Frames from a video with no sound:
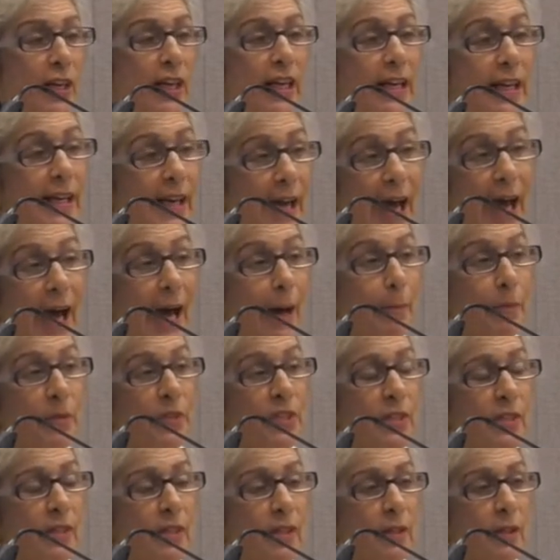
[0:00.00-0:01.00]
any
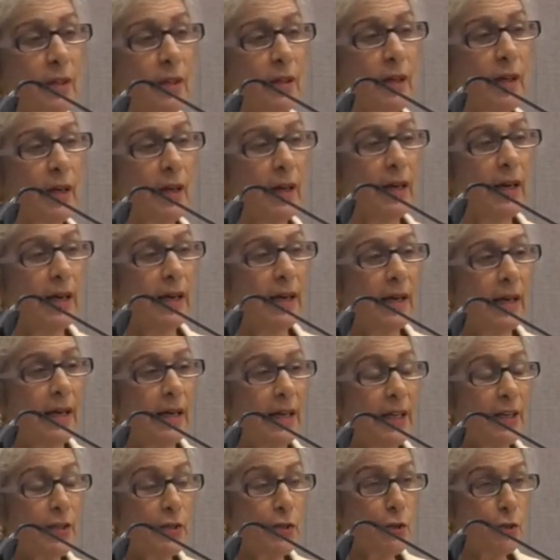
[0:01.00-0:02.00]
gaps
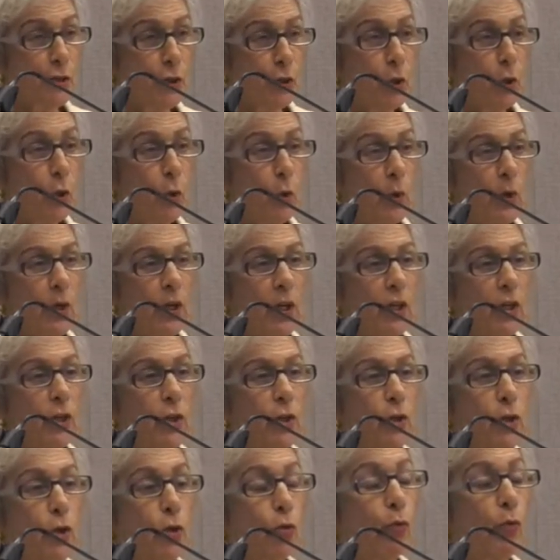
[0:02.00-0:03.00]
is due
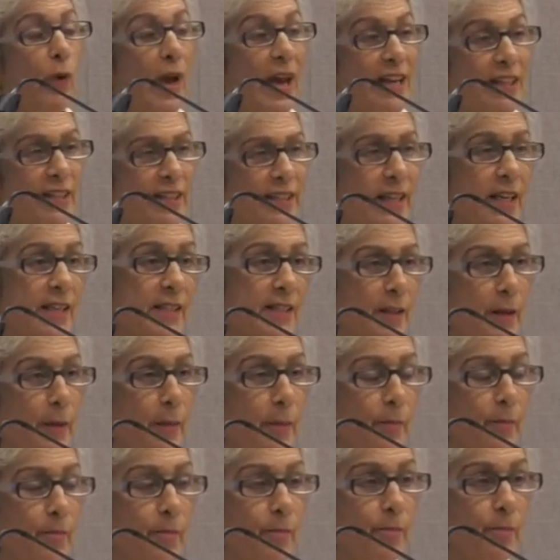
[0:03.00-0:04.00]
to
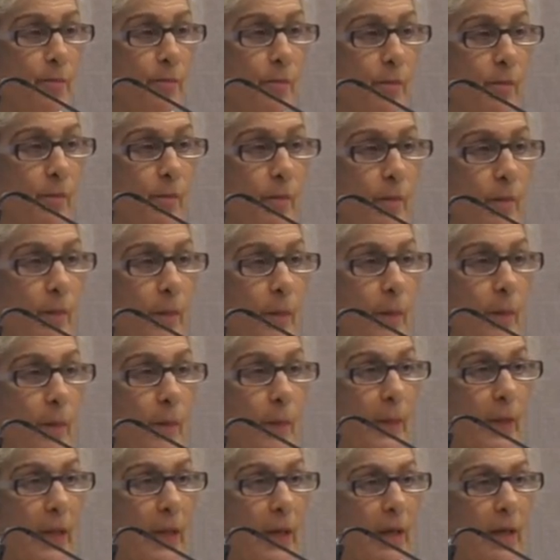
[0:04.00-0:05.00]
racism.
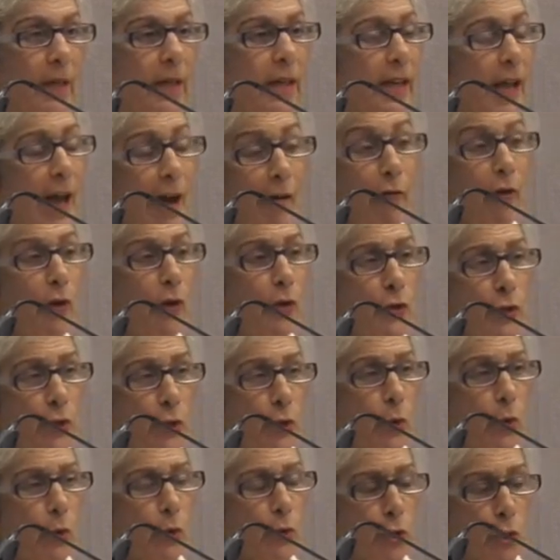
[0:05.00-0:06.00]
Never
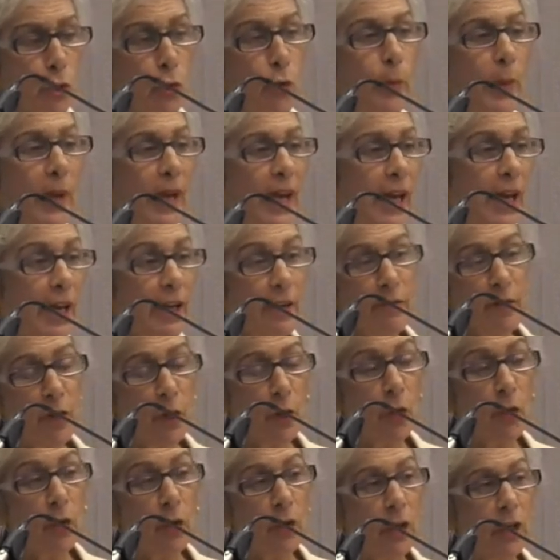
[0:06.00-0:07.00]
due to
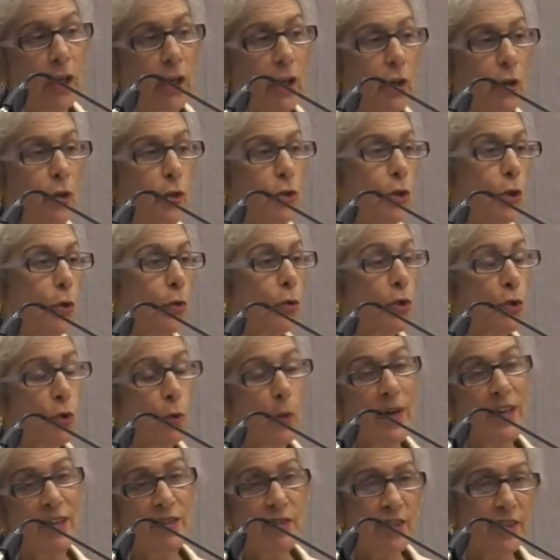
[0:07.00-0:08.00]
behavior, to
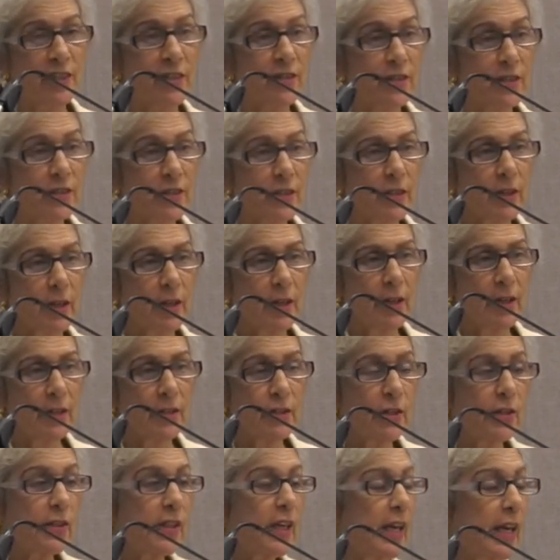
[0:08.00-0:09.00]
choices,
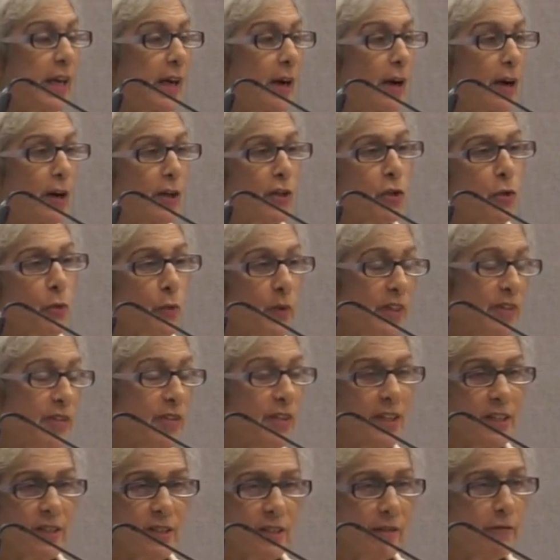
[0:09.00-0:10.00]
to the
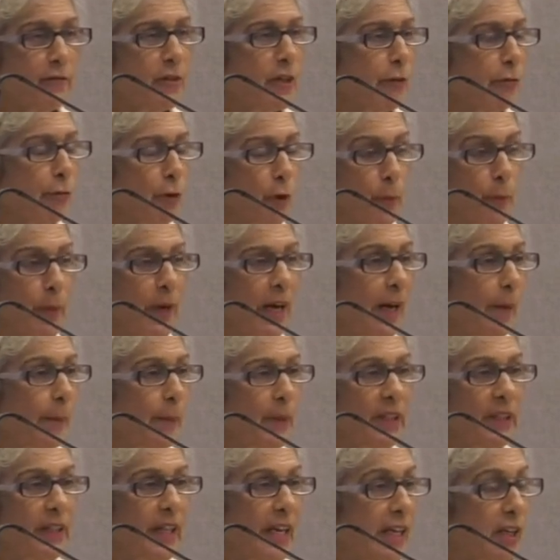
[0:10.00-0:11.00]
characteristics of different
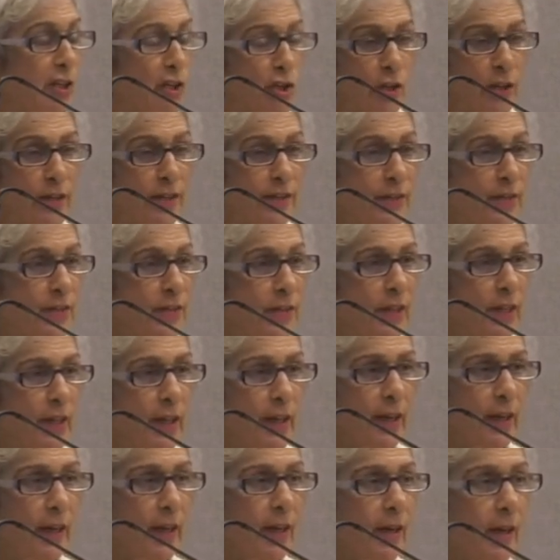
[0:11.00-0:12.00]
populations.
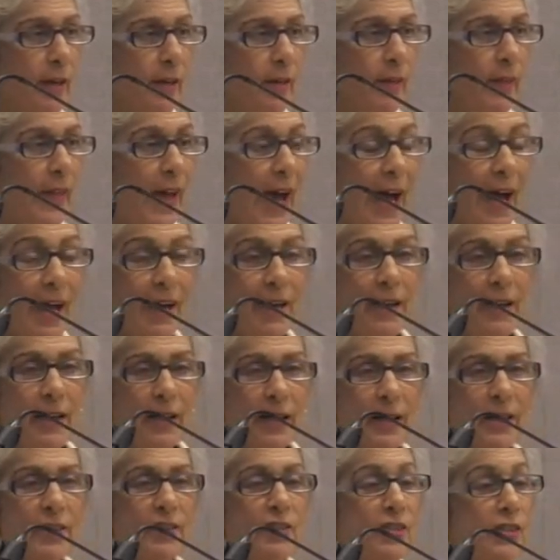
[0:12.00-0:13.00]
That
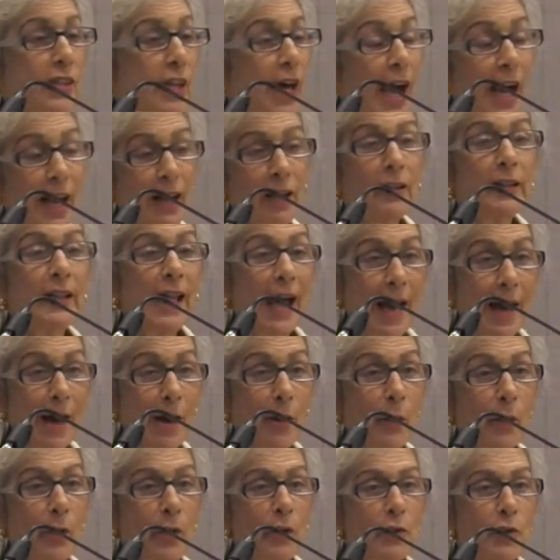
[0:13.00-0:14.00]
is not
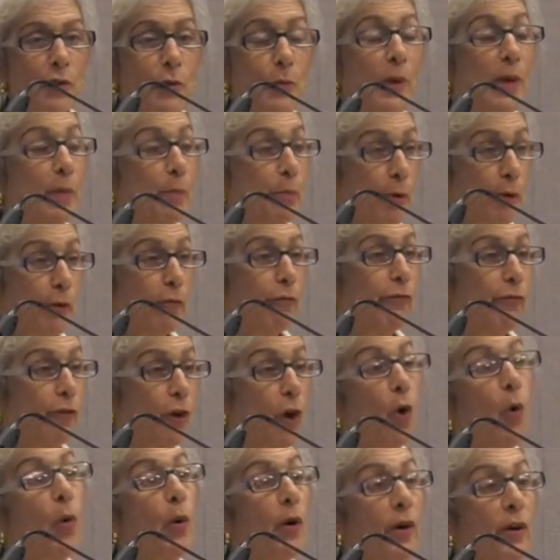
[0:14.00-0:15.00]
allowed to be put
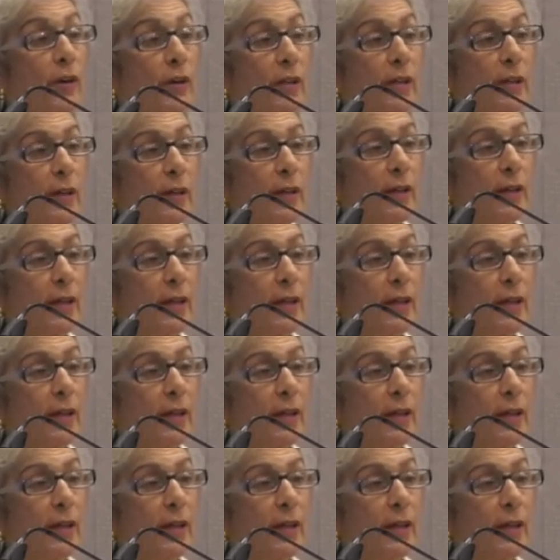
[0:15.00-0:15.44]
forward,